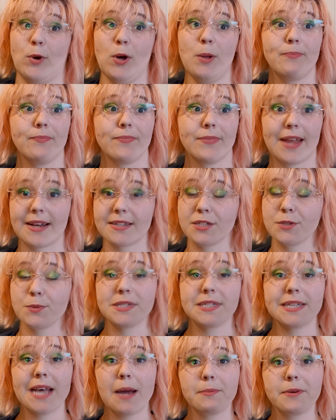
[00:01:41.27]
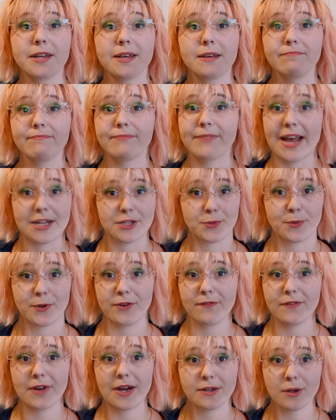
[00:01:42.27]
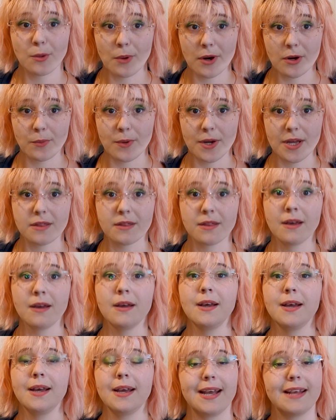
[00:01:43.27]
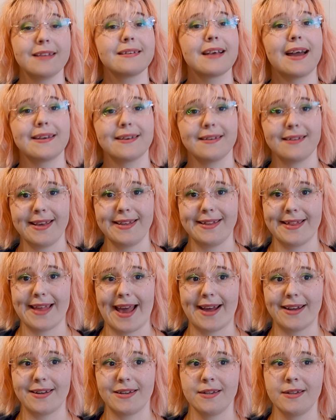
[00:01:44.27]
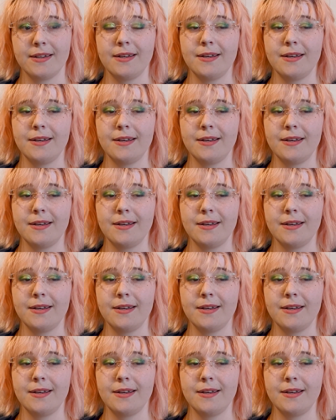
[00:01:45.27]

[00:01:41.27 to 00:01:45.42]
well, that's what's happening. That's what you've got to work with. It's kind of like that.